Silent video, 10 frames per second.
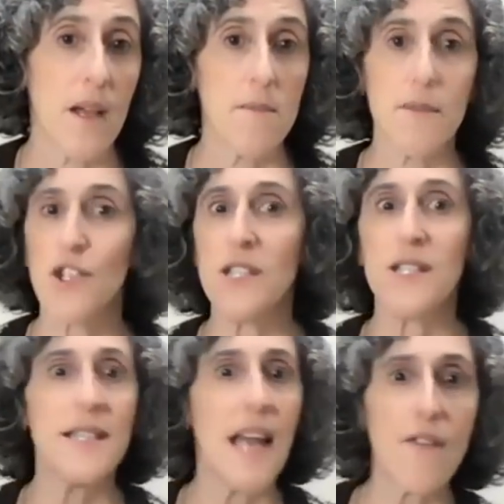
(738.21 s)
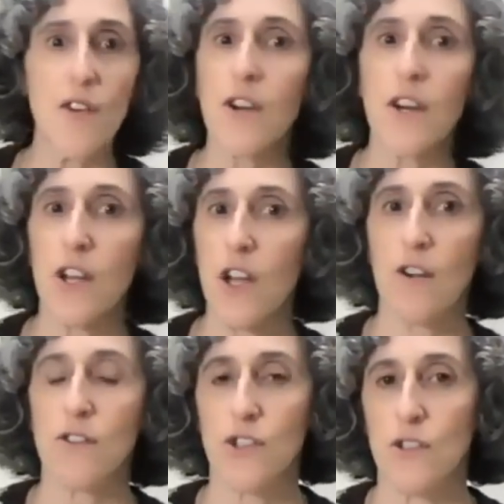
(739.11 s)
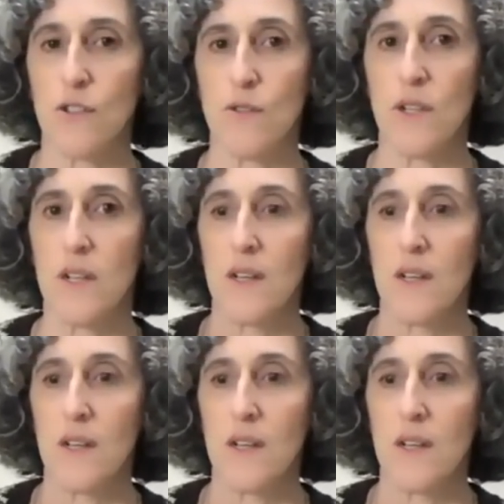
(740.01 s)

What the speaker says: But she's never going to go to